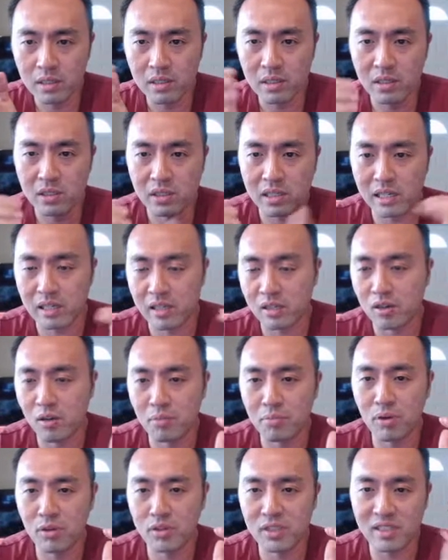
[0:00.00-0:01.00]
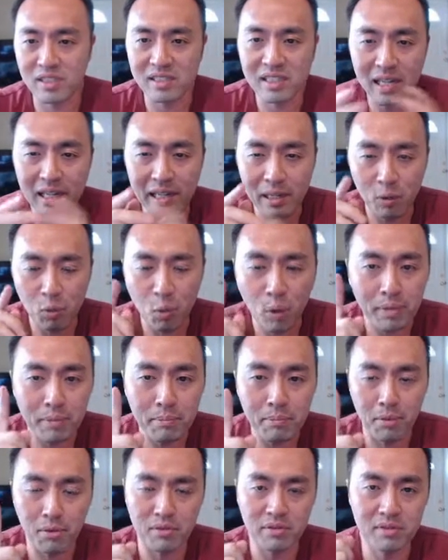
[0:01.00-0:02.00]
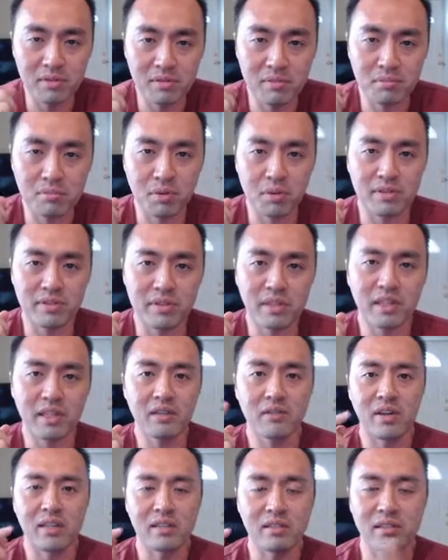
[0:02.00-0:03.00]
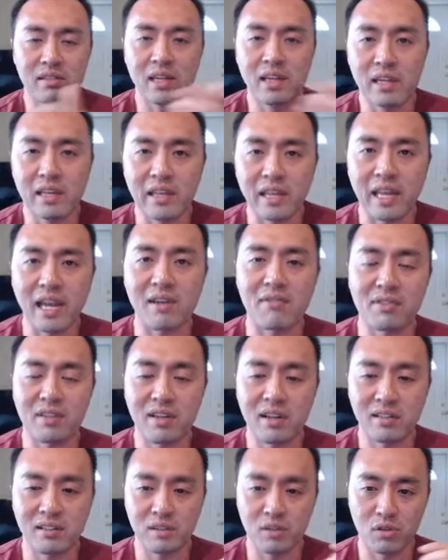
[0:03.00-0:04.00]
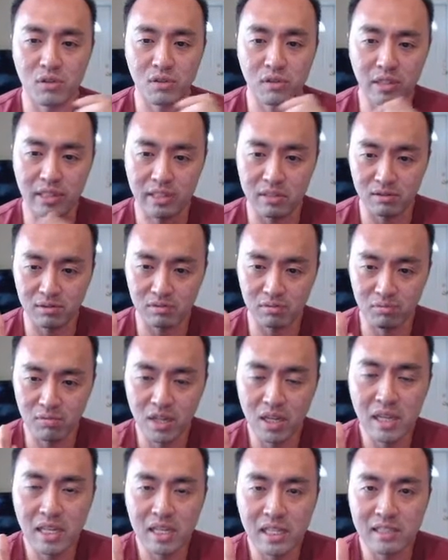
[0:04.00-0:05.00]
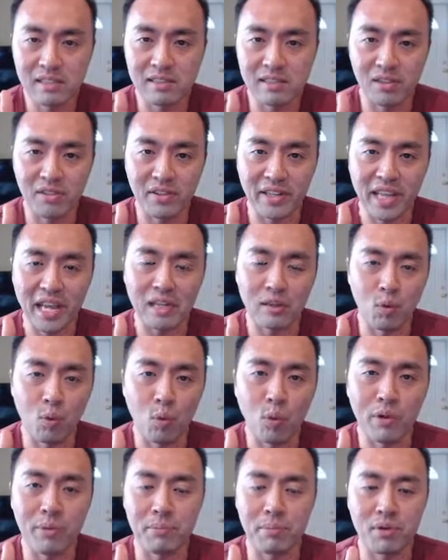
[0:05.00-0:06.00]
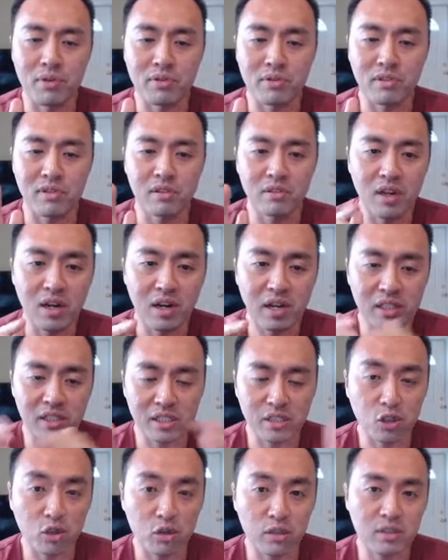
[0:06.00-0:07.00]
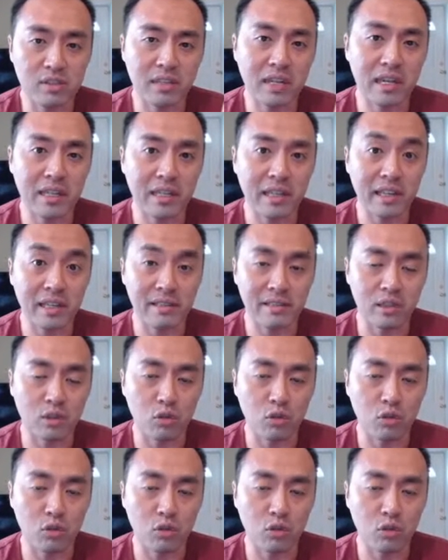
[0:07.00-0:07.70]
shotgun approach. It's not like one person per se, right? It's not like advertising you're like serving ad to one person. You're just kind of guessing